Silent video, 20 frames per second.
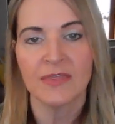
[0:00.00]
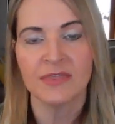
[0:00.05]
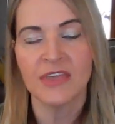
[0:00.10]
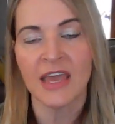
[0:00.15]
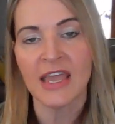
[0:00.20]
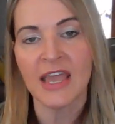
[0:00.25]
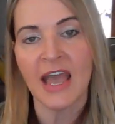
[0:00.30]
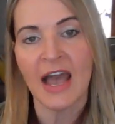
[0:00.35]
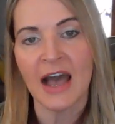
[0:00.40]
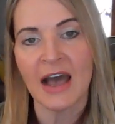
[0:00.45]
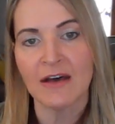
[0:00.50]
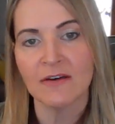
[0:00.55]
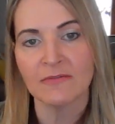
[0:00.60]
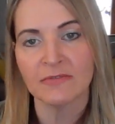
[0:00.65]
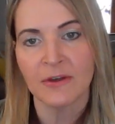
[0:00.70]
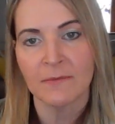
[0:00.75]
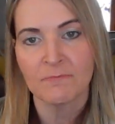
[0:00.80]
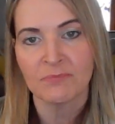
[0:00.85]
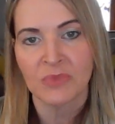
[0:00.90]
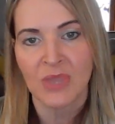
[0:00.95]
They
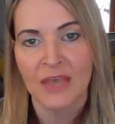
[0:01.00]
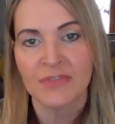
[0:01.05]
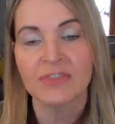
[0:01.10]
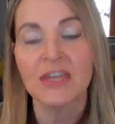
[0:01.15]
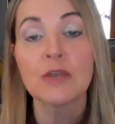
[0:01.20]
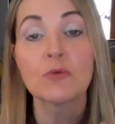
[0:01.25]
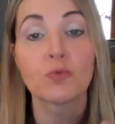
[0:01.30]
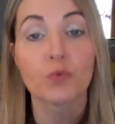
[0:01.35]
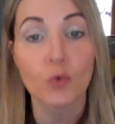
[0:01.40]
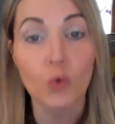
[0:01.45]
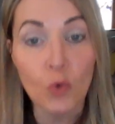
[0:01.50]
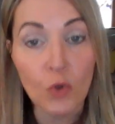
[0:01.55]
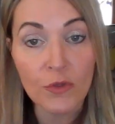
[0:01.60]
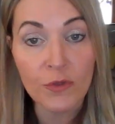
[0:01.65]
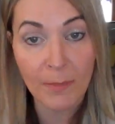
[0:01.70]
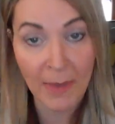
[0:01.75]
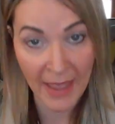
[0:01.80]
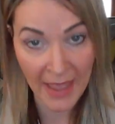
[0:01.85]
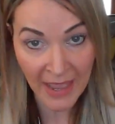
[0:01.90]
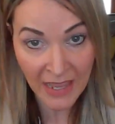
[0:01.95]
have, they rule
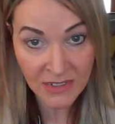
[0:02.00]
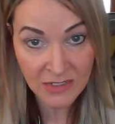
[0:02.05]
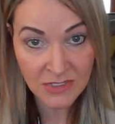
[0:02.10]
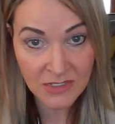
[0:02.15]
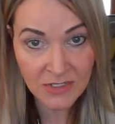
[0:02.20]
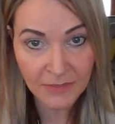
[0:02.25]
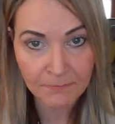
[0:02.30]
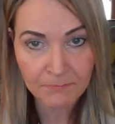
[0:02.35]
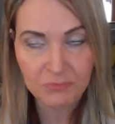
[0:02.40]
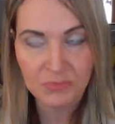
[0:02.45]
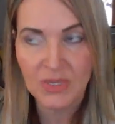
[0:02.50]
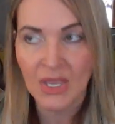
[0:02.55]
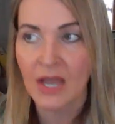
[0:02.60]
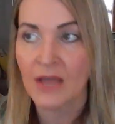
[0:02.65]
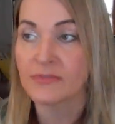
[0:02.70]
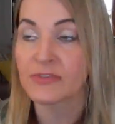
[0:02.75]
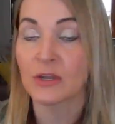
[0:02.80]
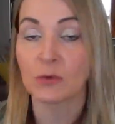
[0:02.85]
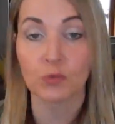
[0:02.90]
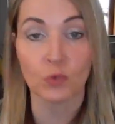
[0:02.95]
the past,
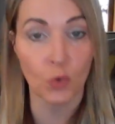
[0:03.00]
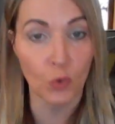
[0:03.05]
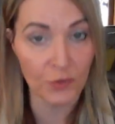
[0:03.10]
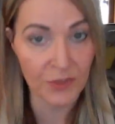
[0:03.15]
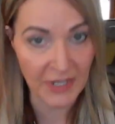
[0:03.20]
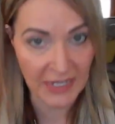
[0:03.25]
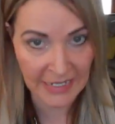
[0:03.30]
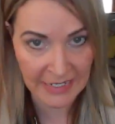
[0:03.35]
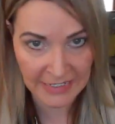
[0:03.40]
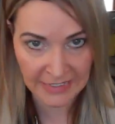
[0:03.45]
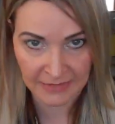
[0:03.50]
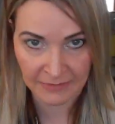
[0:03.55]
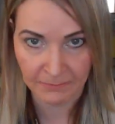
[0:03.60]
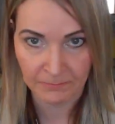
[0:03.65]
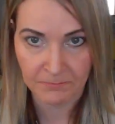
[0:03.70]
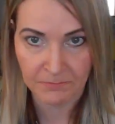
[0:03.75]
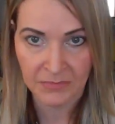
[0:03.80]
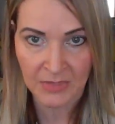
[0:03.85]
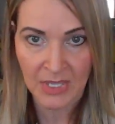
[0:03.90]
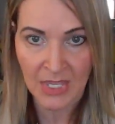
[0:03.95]
they rule the
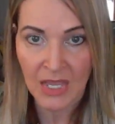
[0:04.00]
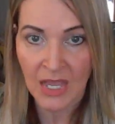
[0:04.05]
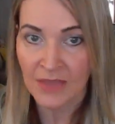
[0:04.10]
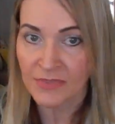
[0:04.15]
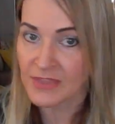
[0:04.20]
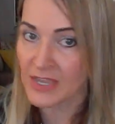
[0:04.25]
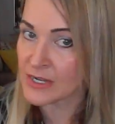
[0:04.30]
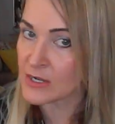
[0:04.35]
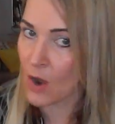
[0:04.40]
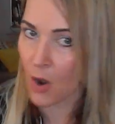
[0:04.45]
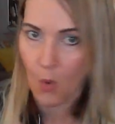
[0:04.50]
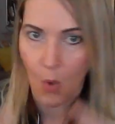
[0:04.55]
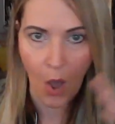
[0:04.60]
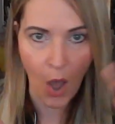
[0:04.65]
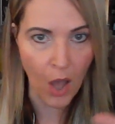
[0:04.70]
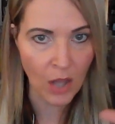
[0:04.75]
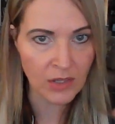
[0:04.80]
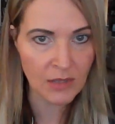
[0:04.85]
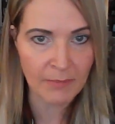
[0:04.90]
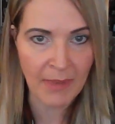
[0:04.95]
hidden. They know
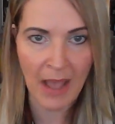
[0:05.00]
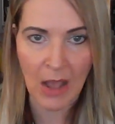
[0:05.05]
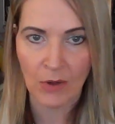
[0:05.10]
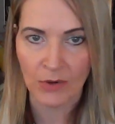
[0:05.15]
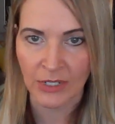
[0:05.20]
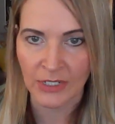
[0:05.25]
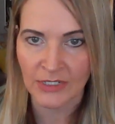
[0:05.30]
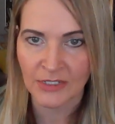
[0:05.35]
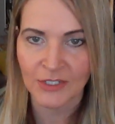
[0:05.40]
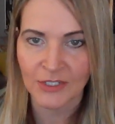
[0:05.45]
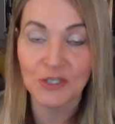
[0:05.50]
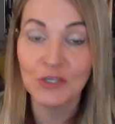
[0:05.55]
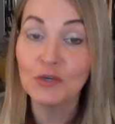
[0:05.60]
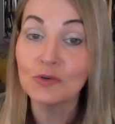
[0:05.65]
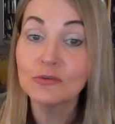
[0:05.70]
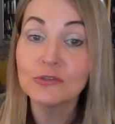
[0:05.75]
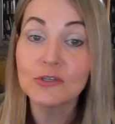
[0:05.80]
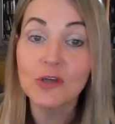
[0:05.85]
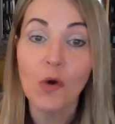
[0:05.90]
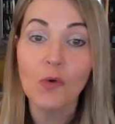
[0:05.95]
all about it.
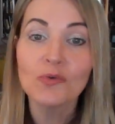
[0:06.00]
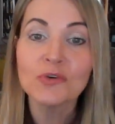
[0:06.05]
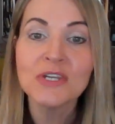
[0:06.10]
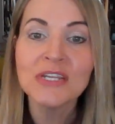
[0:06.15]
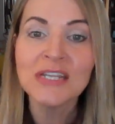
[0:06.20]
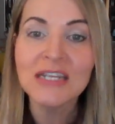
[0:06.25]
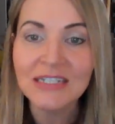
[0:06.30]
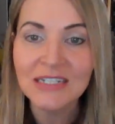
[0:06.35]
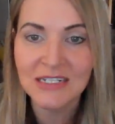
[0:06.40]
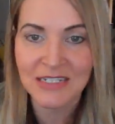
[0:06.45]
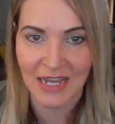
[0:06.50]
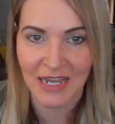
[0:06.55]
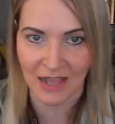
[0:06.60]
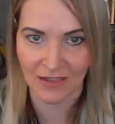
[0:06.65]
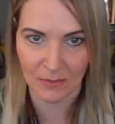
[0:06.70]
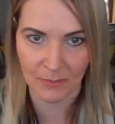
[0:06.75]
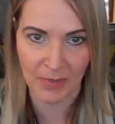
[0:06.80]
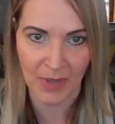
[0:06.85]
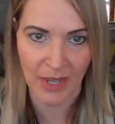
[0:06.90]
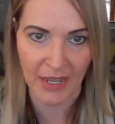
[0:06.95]
You don't need to
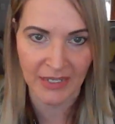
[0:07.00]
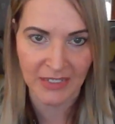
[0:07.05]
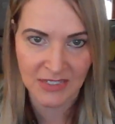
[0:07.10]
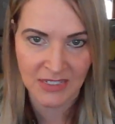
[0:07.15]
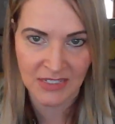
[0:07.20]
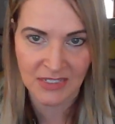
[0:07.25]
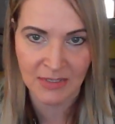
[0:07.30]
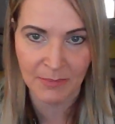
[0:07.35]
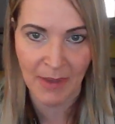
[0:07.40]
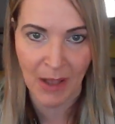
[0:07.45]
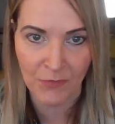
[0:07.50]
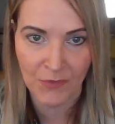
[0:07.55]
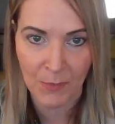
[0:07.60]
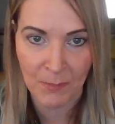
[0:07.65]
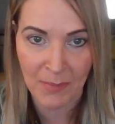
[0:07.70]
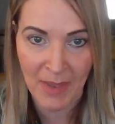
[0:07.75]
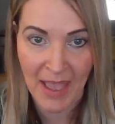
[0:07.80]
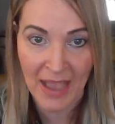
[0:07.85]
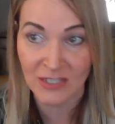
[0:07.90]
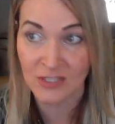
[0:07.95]
tell a Pisces about the
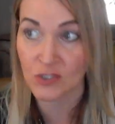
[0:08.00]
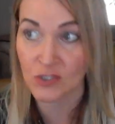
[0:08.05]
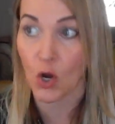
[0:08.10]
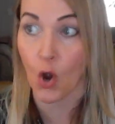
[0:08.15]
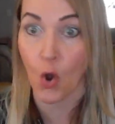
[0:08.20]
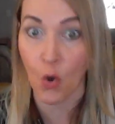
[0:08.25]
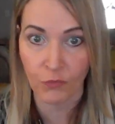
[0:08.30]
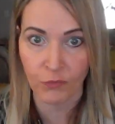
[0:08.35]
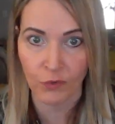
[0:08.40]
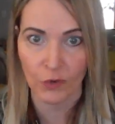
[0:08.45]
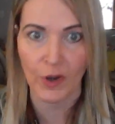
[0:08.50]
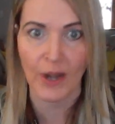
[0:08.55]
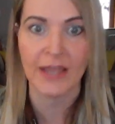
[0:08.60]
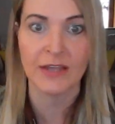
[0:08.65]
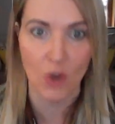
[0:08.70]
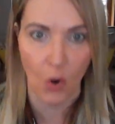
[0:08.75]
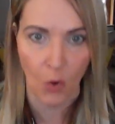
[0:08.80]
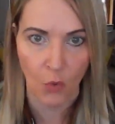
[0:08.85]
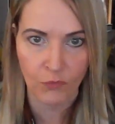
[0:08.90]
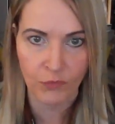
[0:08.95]
past over
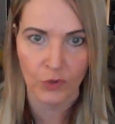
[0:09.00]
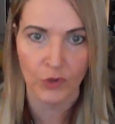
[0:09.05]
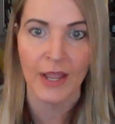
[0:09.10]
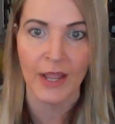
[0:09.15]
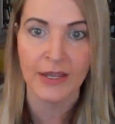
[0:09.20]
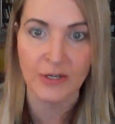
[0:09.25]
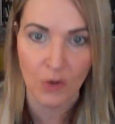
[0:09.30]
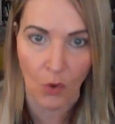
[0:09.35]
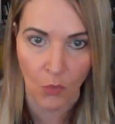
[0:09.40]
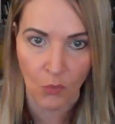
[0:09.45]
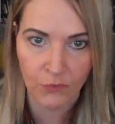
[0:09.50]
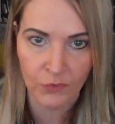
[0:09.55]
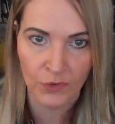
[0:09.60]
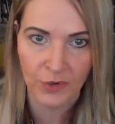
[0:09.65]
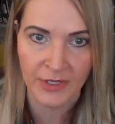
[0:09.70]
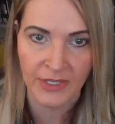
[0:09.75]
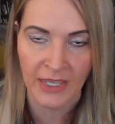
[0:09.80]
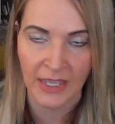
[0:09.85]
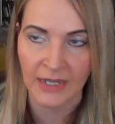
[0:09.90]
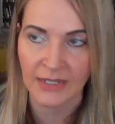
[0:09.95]
and over and over
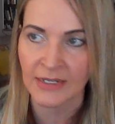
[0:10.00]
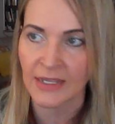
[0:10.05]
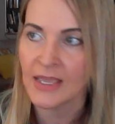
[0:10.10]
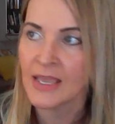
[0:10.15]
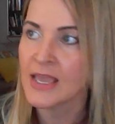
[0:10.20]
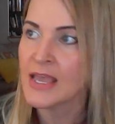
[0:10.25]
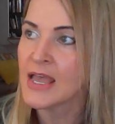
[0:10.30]
again.